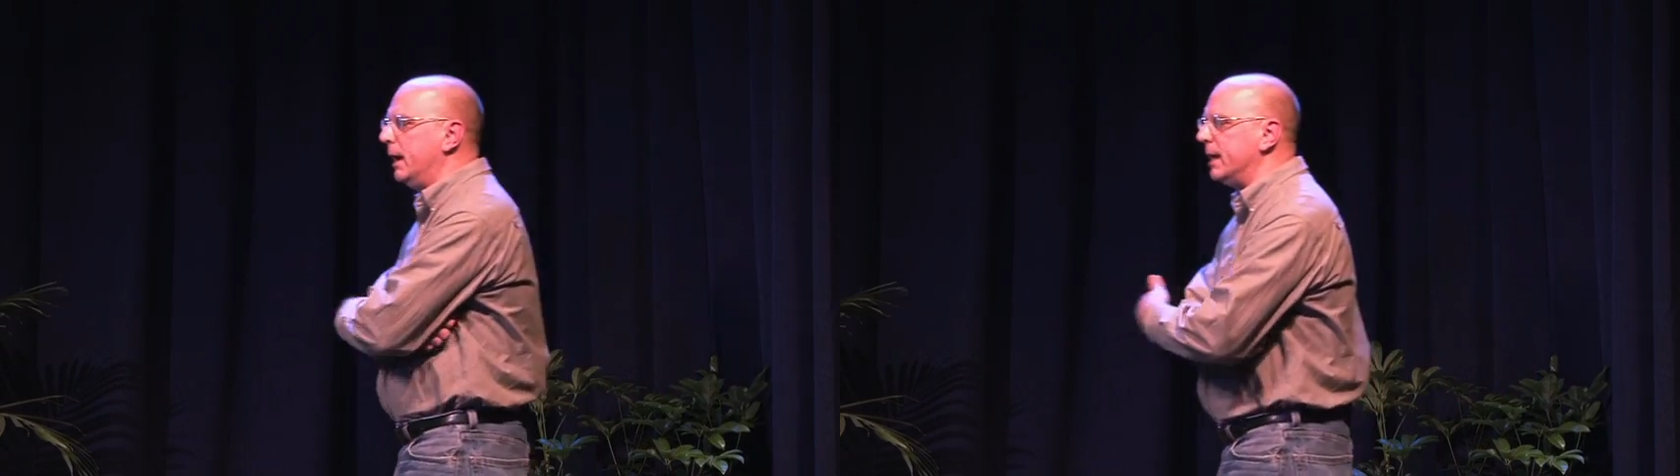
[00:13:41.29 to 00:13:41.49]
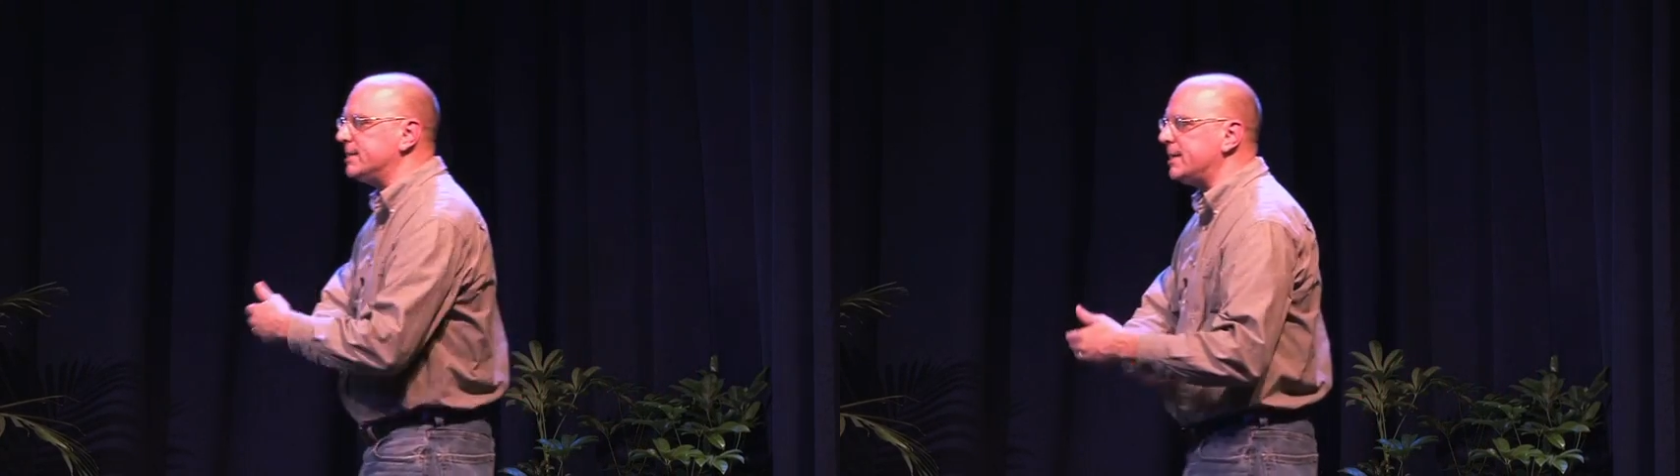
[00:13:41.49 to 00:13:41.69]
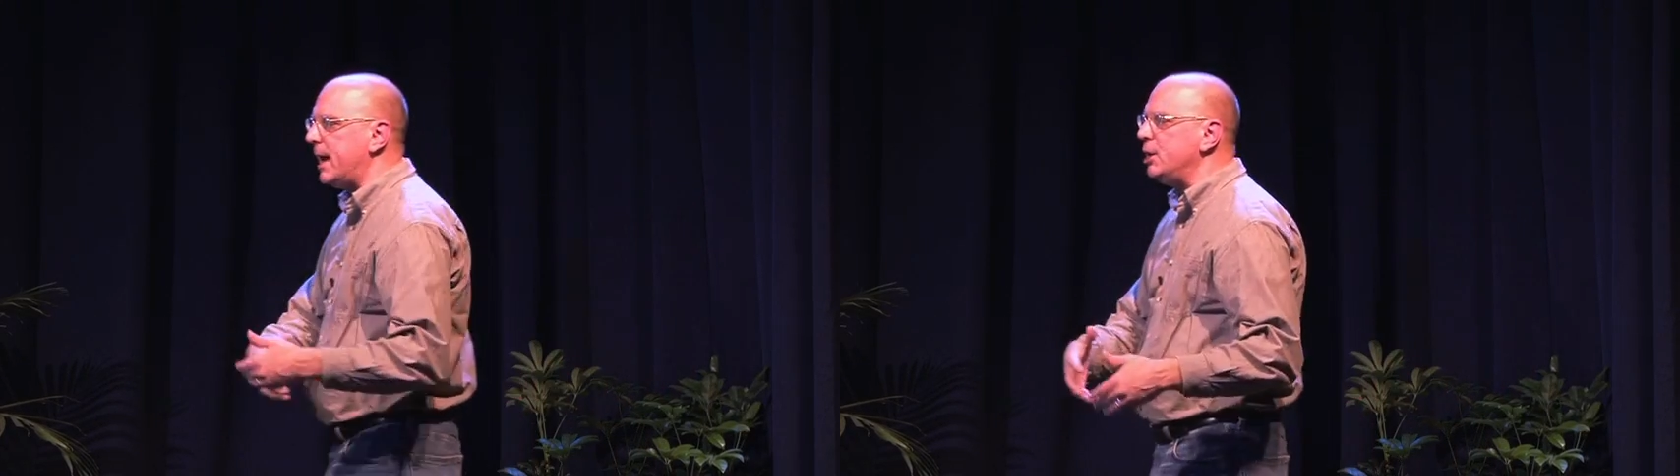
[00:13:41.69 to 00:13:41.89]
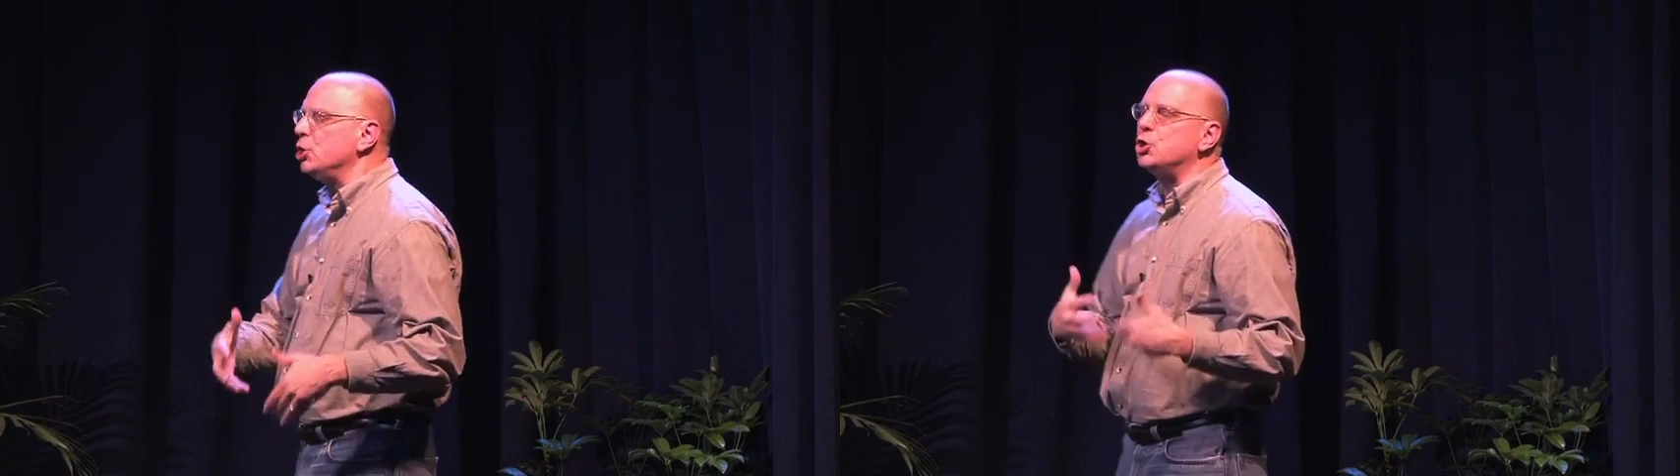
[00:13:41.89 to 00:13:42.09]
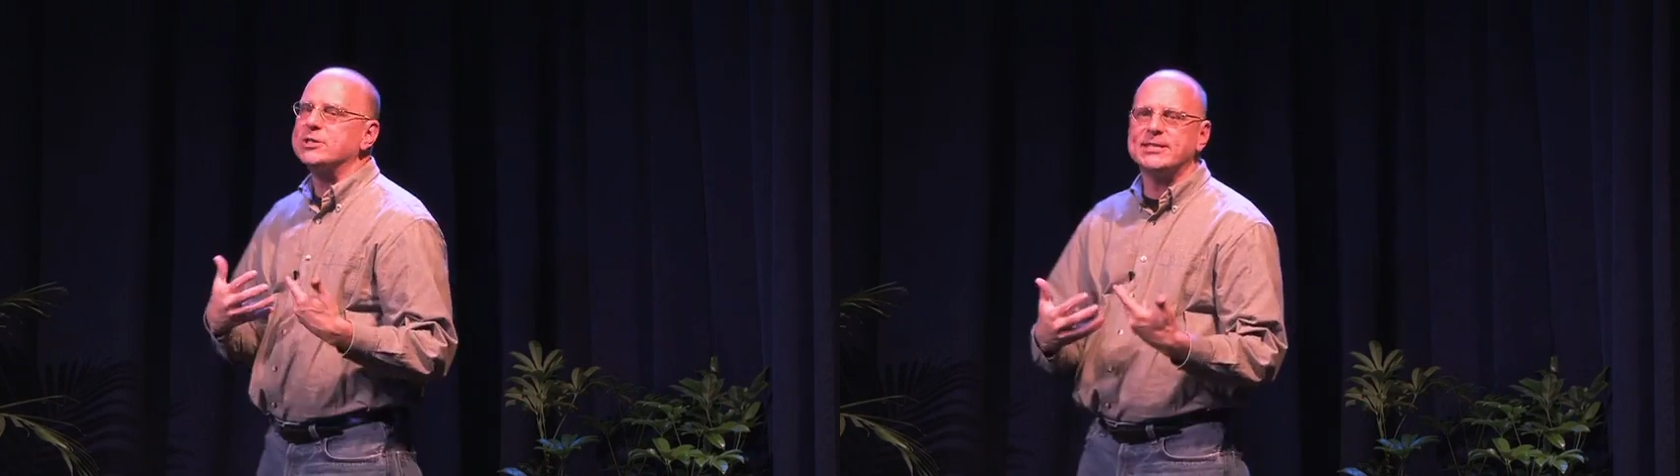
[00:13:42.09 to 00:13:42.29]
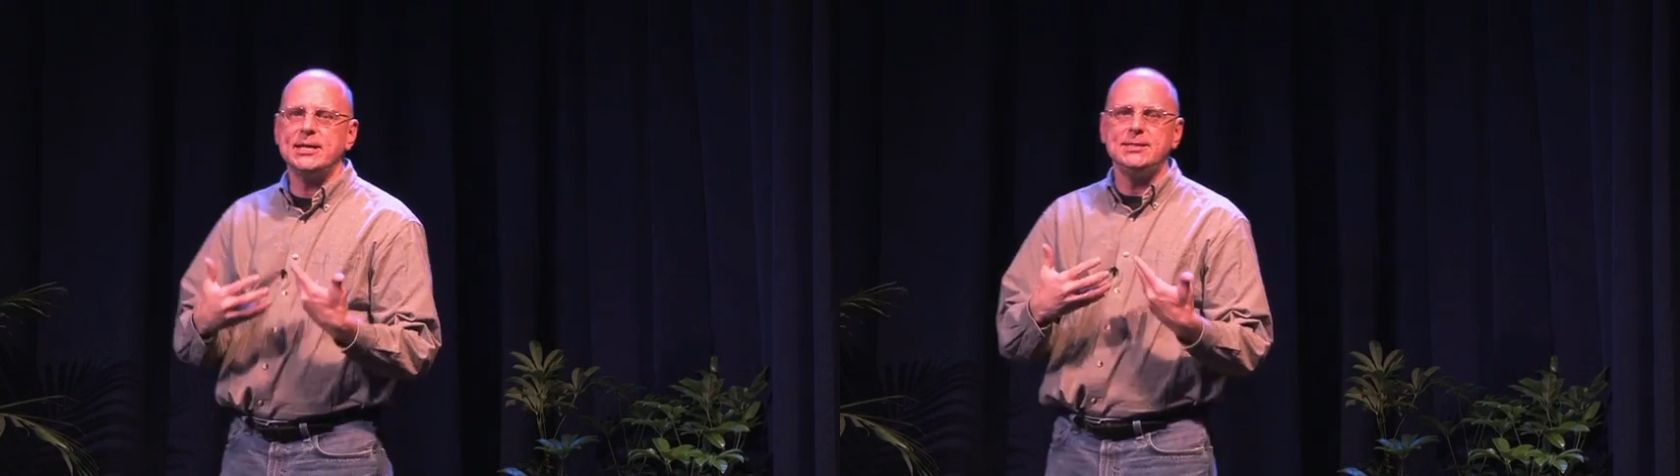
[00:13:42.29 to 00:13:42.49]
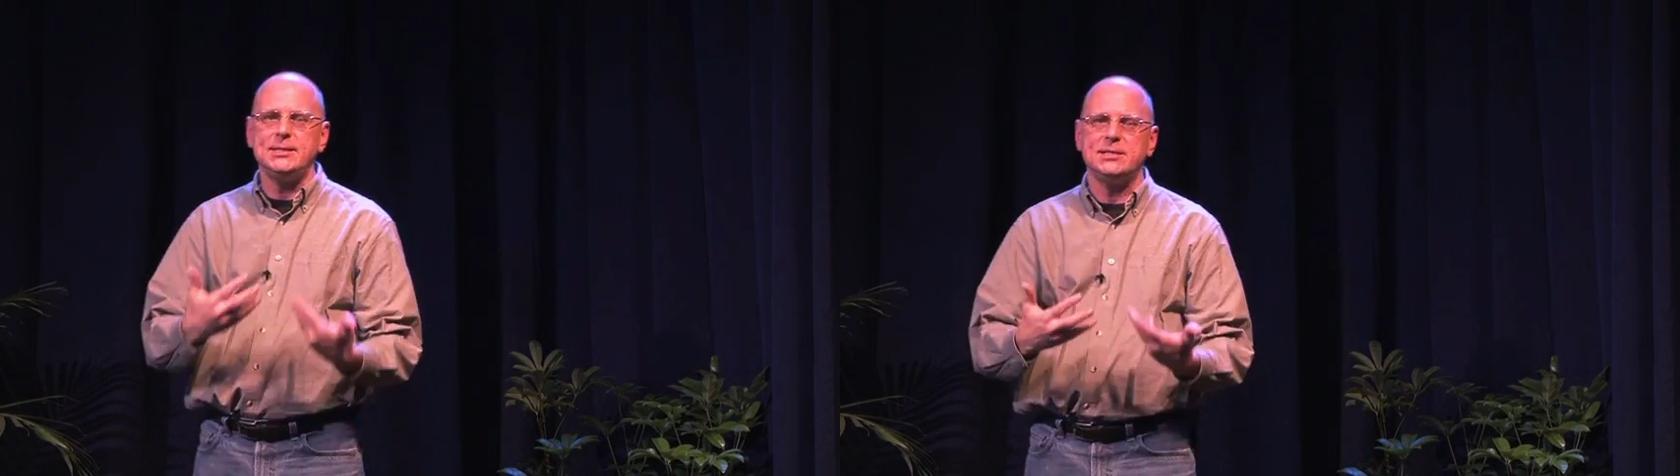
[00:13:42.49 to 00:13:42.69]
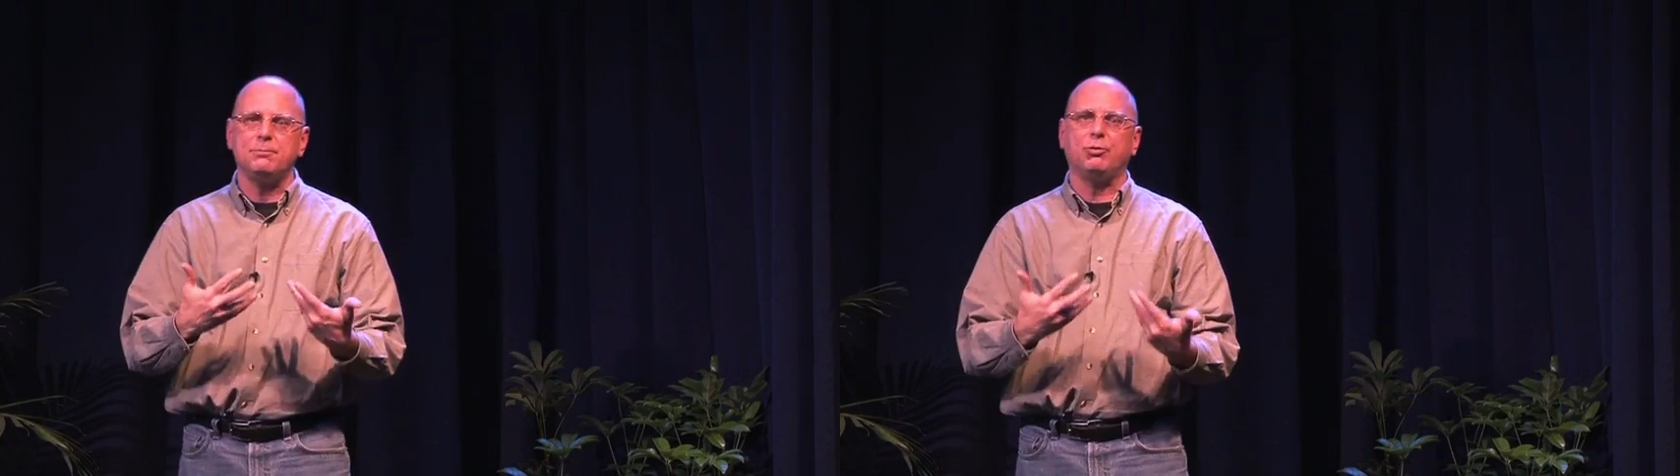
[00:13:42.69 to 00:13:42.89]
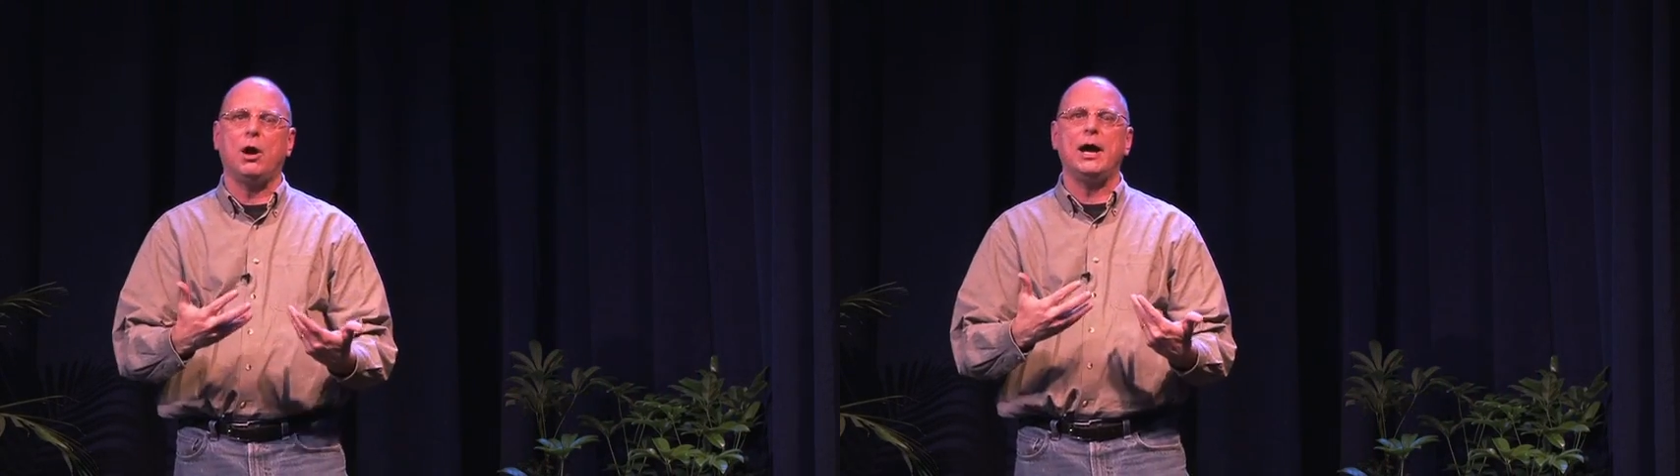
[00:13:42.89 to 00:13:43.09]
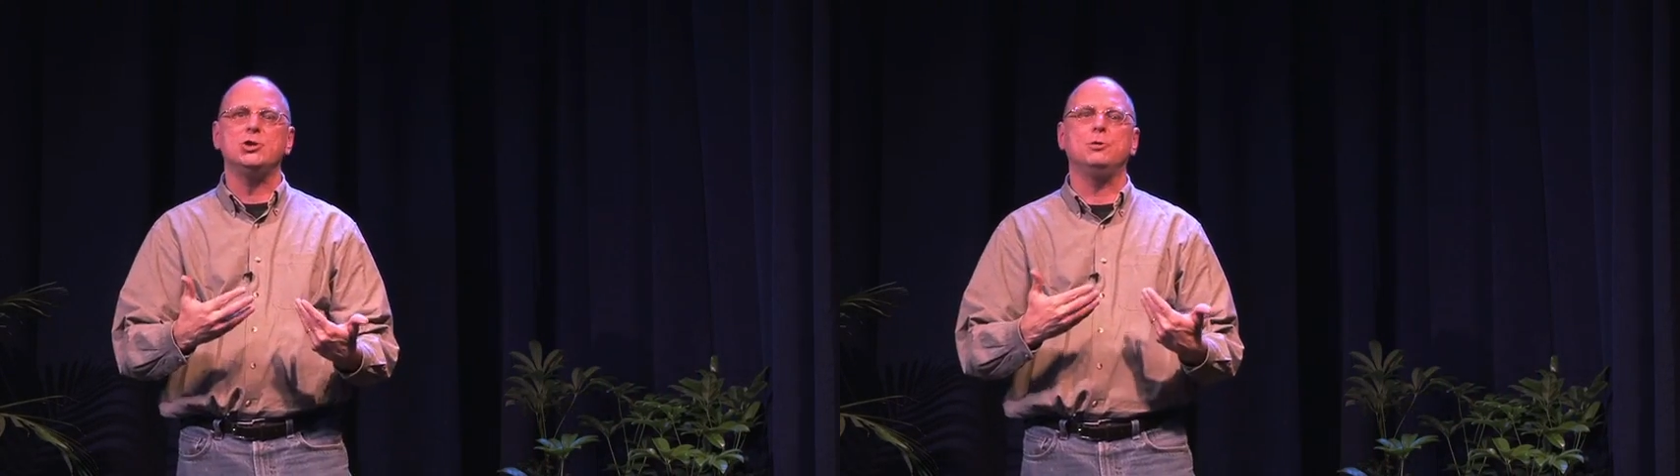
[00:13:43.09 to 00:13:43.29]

And I said, Your sense of surprise